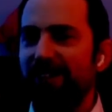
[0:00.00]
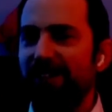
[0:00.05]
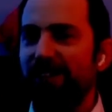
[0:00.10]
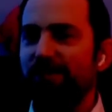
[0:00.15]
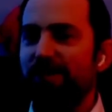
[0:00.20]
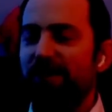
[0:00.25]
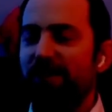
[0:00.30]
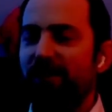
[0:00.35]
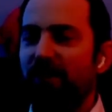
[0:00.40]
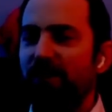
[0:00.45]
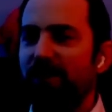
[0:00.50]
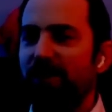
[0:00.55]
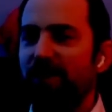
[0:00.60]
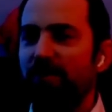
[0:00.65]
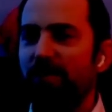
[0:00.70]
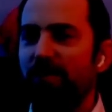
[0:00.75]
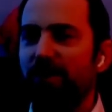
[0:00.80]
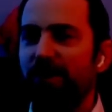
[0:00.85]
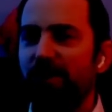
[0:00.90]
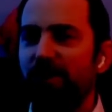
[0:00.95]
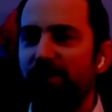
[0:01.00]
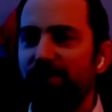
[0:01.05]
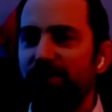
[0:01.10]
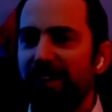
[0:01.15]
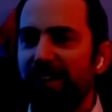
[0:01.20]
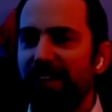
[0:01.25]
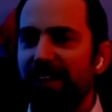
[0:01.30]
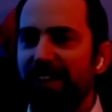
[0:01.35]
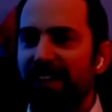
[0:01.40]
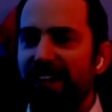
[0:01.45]
Here's my phone number.
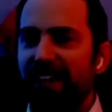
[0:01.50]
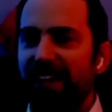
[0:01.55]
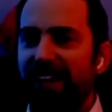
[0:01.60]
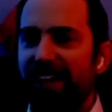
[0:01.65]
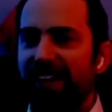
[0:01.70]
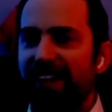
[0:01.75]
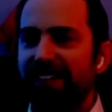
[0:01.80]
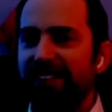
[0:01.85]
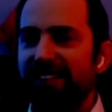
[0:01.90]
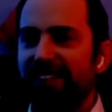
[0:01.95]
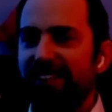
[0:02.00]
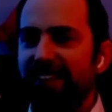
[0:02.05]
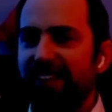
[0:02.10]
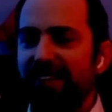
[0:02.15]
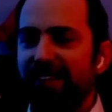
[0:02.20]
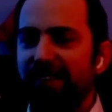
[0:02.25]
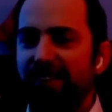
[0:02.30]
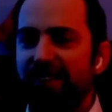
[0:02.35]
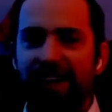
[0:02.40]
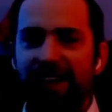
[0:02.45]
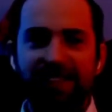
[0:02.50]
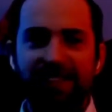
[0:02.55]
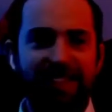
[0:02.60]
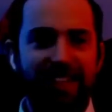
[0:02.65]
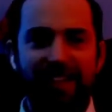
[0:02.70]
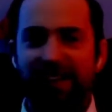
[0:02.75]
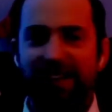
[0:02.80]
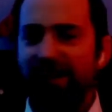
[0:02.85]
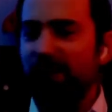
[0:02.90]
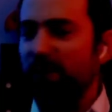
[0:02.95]
And I was
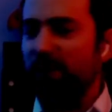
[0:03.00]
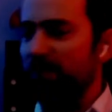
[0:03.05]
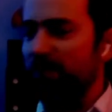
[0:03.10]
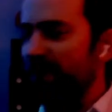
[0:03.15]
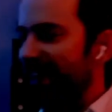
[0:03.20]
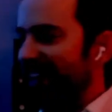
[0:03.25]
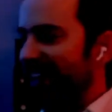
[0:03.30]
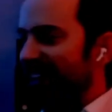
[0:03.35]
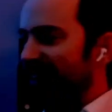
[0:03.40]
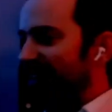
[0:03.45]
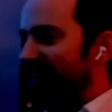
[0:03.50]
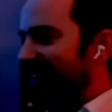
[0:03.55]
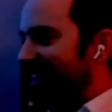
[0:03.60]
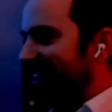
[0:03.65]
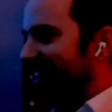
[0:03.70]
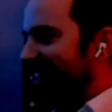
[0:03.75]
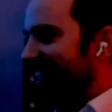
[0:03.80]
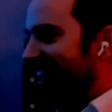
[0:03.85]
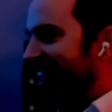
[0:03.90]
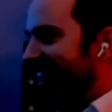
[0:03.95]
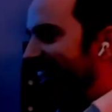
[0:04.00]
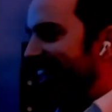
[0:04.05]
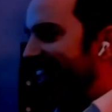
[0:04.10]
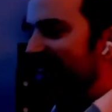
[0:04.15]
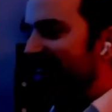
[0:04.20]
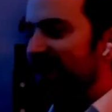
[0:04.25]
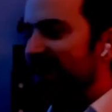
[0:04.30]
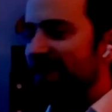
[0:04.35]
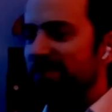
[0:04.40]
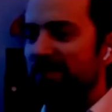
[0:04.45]
like, oh my gosh.
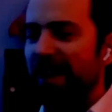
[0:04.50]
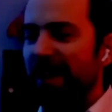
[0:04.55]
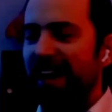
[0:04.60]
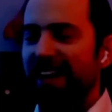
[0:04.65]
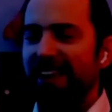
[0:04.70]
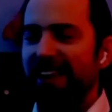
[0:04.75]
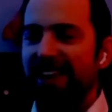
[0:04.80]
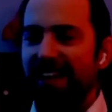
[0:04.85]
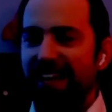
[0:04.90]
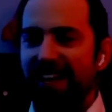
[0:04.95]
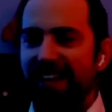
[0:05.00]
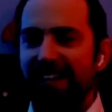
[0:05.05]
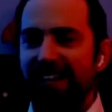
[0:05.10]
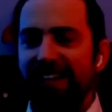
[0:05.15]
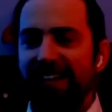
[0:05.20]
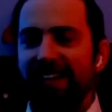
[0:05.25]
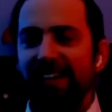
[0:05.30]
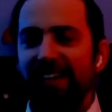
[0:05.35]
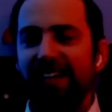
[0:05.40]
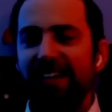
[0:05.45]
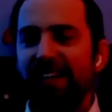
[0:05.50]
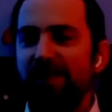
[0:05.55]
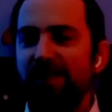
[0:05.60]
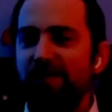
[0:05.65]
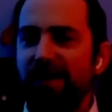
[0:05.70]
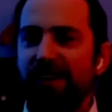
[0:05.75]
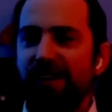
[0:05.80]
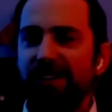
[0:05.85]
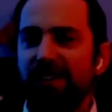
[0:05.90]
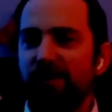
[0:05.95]
Back then,
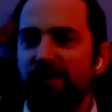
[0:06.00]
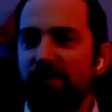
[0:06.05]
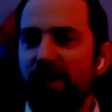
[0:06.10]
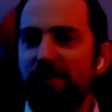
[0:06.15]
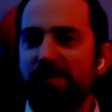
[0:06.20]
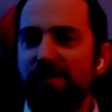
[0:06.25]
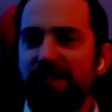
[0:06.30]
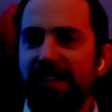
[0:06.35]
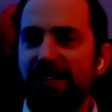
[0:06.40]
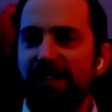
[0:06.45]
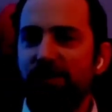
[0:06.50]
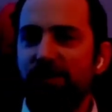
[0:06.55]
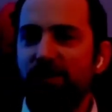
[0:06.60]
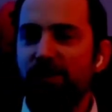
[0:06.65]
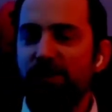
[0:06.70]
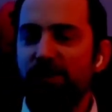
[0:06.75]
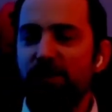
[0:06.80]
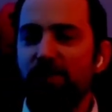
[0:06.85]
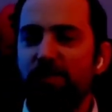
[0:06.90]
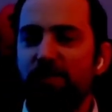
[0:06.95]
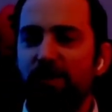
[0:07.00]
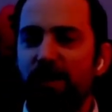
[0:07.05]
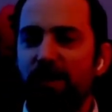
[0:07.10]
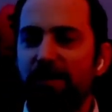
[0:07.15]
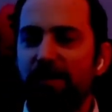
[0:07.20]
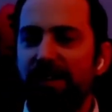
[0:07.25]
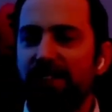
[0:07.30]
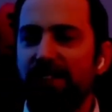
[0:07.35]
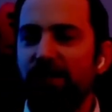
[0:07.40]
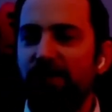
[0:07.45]
emails and websites weren't so
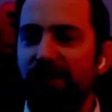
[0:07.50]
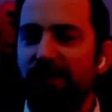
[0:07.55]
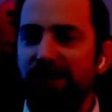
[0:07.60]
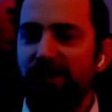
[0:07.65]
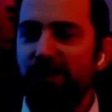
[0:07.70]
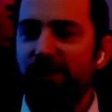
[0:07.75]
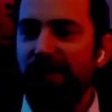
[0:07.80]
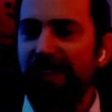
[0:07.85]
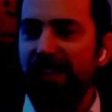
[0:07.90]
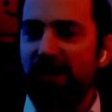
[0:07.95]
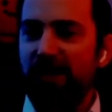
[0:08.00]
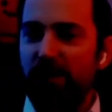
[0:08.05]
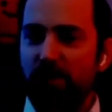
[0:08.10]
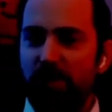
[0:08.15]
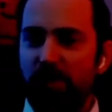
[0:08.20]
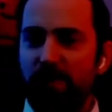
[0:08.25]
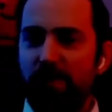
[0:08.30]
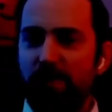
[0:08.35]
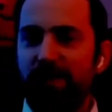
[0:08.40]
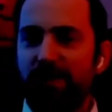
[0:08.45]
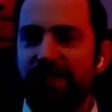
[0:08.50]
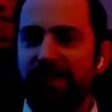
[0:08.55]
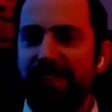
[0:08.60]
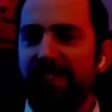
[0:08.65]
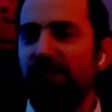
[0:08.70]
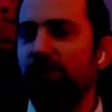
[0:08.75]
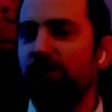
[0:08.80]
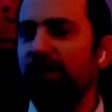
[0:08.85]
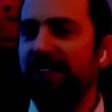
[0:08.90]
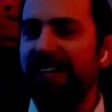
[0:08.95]
prominent. So if you didn't really know the
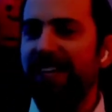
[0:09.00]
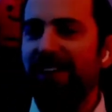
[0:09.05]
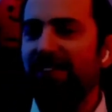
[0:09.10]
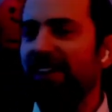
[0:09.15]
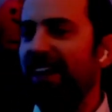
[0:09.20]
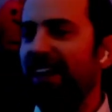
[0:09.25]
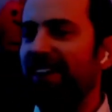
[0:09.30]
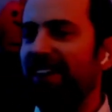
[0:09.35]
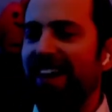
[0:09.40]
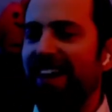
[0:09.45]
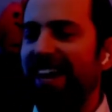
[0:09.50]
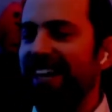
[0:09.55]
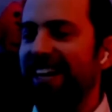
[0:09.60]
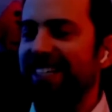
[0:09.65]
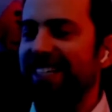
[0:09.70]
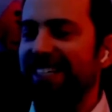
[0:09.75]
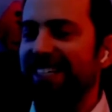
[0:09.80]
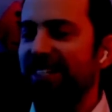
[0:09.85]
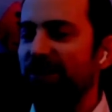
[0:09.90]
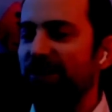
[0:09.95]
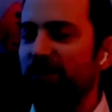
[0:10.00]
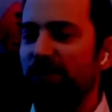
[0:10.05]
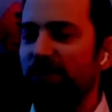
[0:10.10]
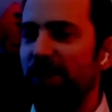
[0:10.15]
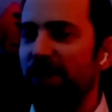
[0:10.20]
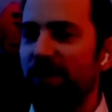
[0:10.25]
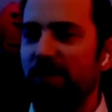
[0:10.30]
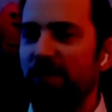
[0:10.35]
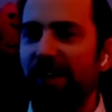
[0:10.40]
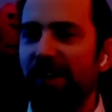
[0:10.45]
person, you would never have access to
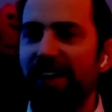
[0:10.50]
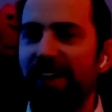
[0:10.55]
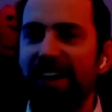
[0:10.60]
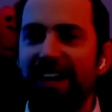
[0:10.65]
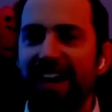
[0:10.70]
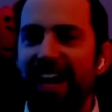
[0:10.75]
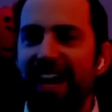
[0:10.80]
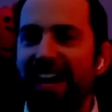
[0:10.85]
who they were.